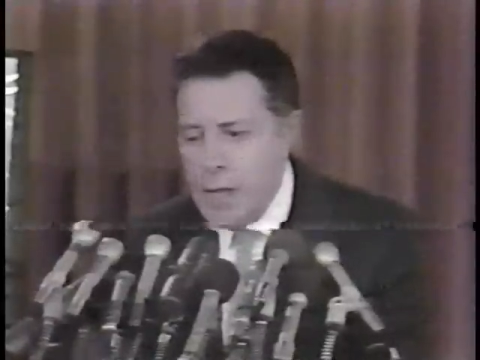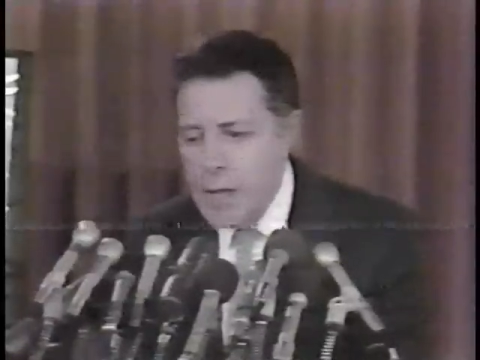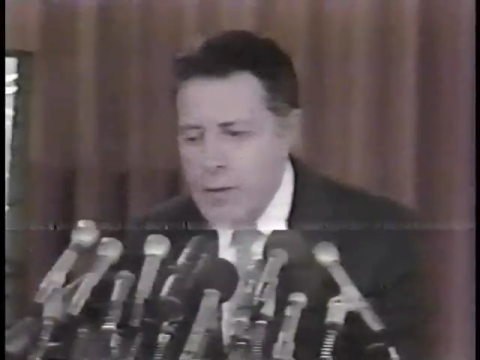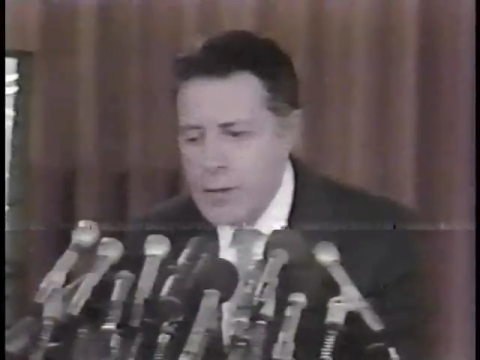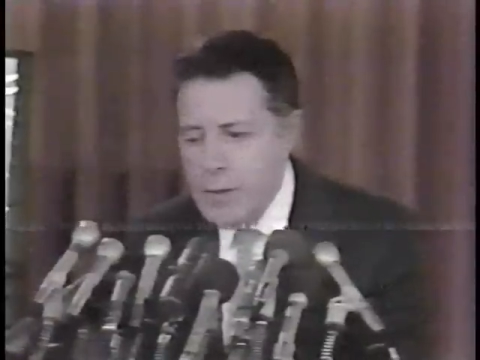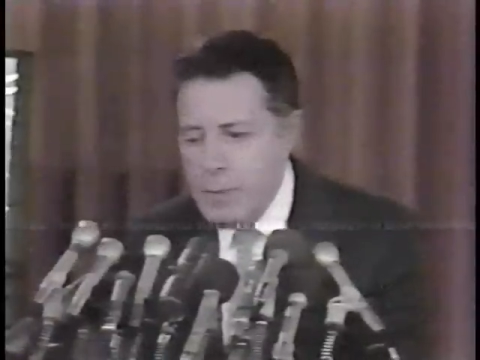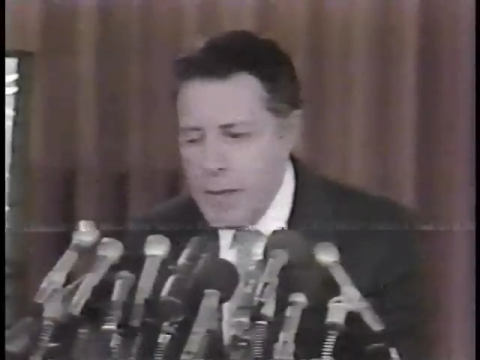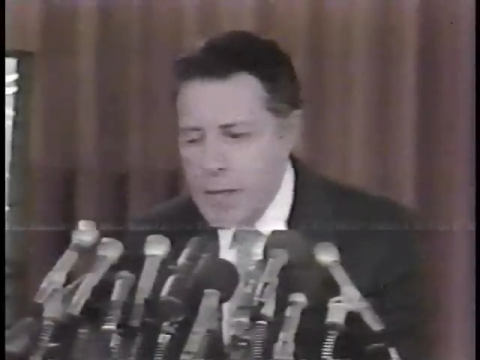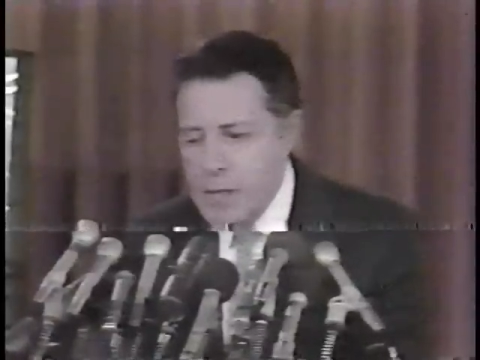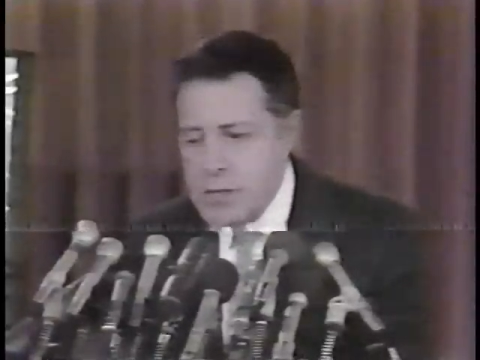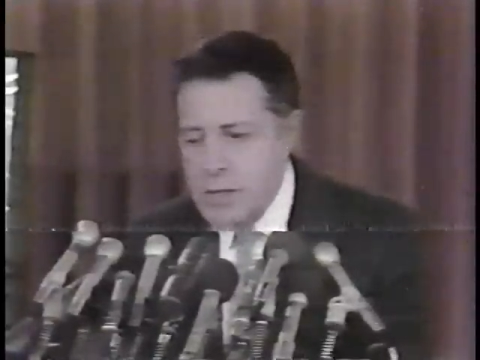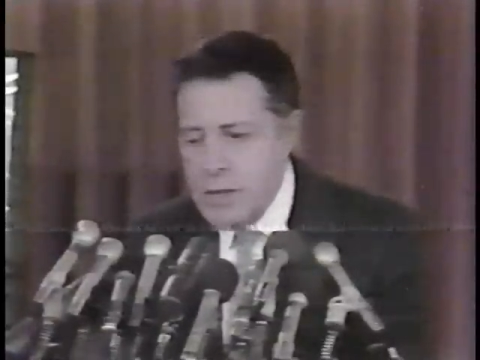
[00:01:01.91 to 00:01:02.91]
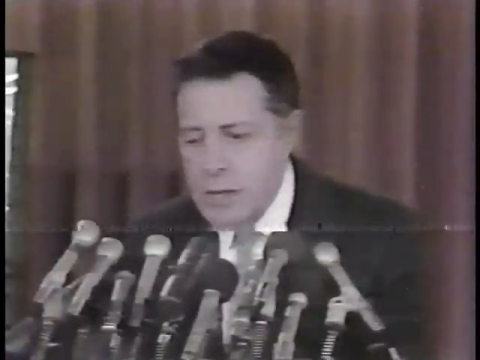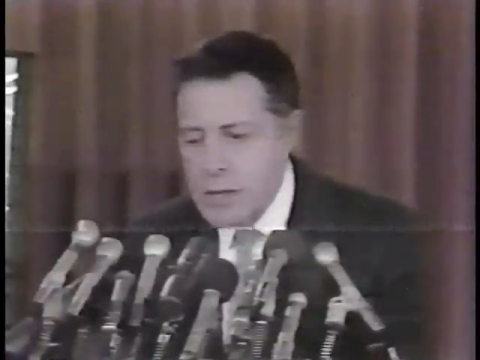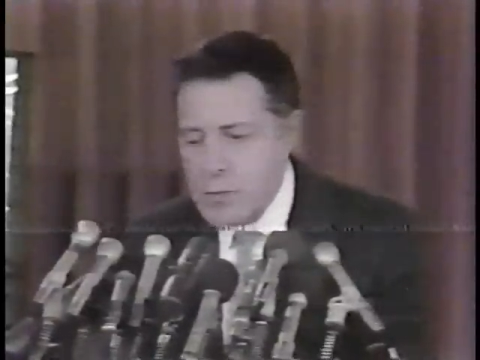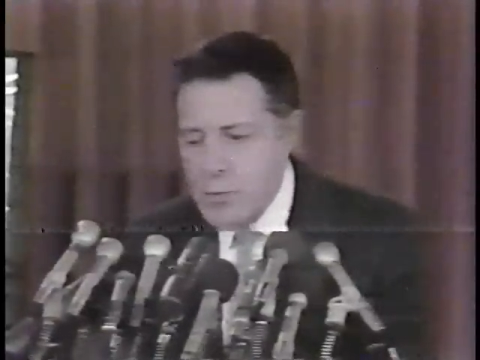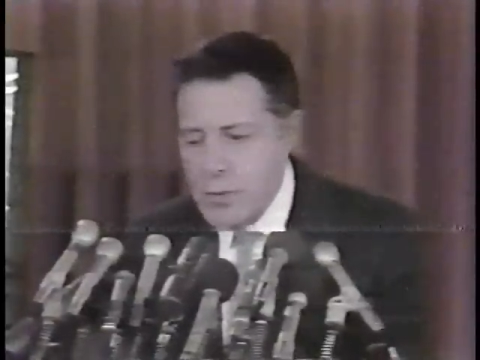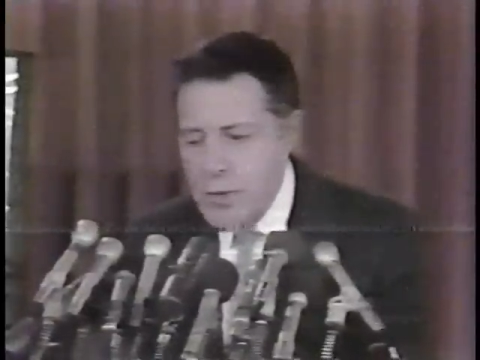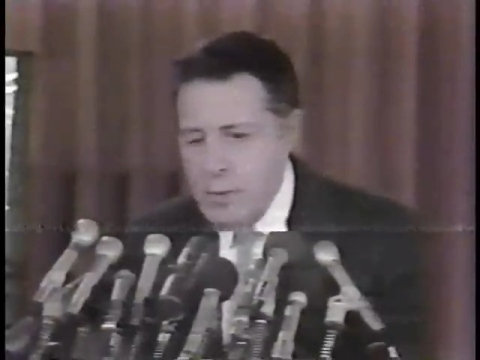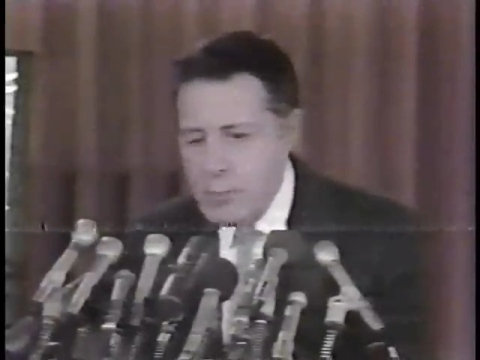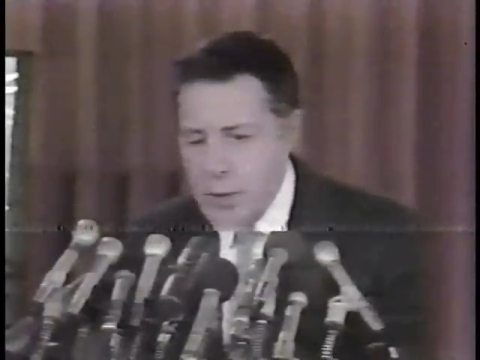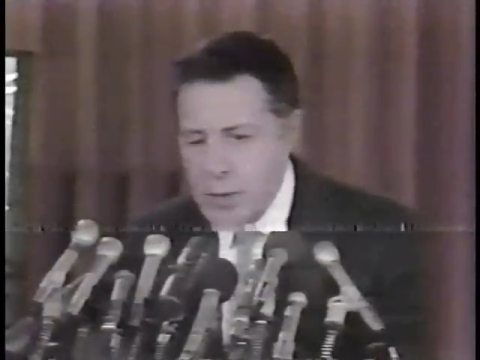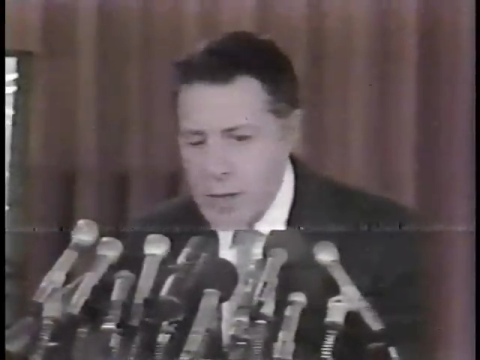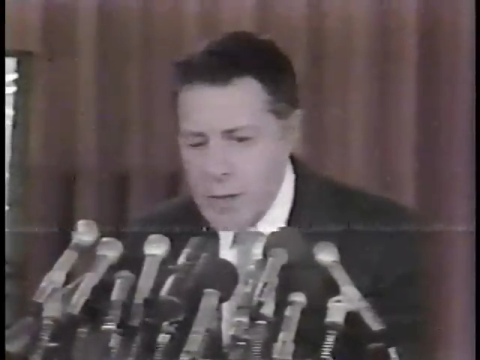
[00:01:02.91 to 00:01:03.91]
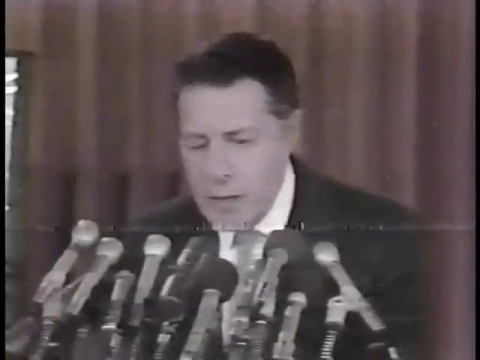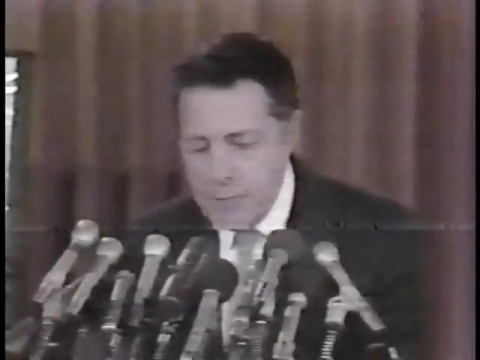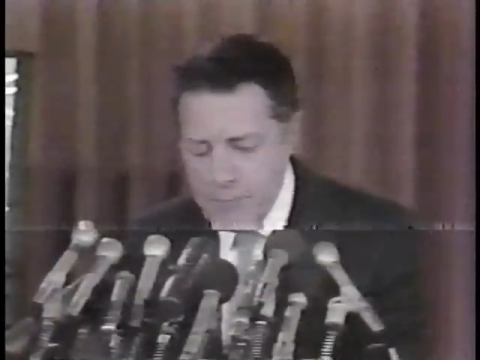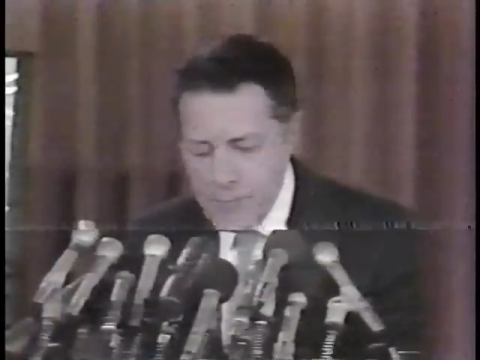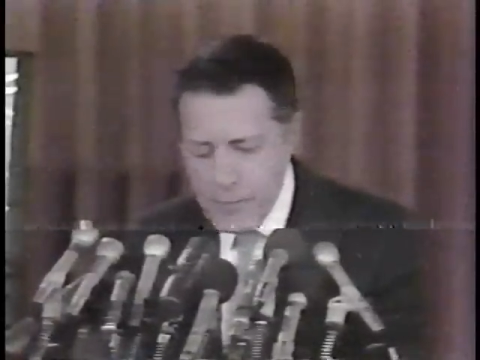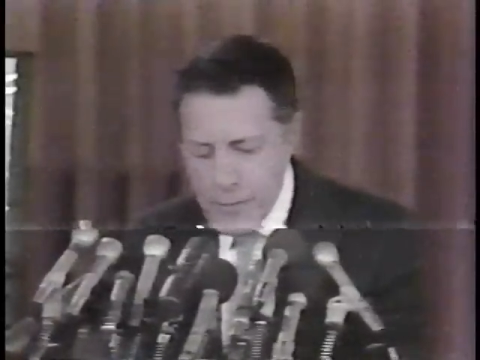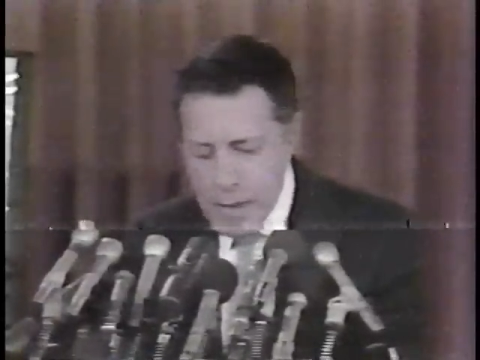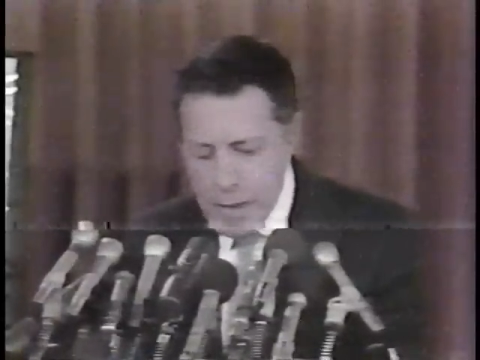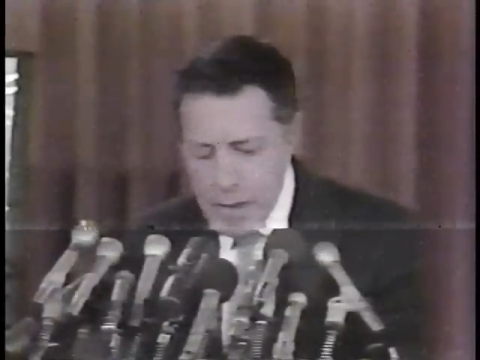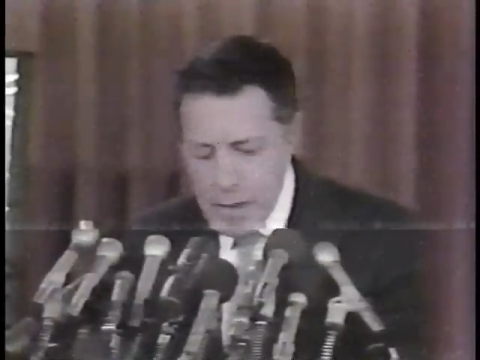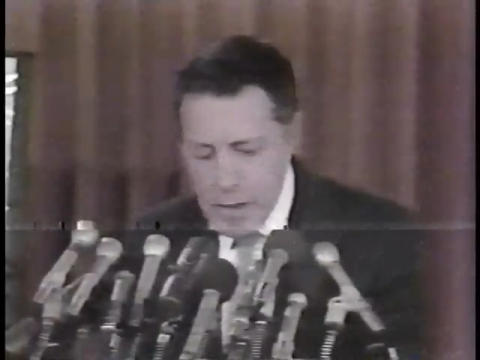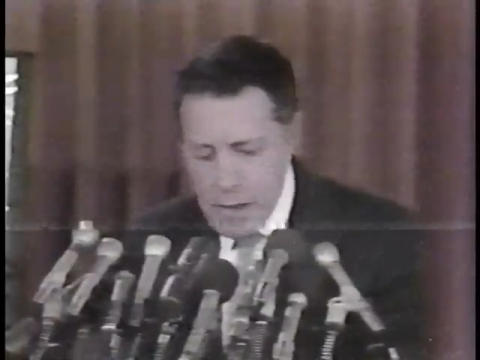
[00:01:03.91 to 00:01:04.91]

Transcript: other Palestinians were implicated in the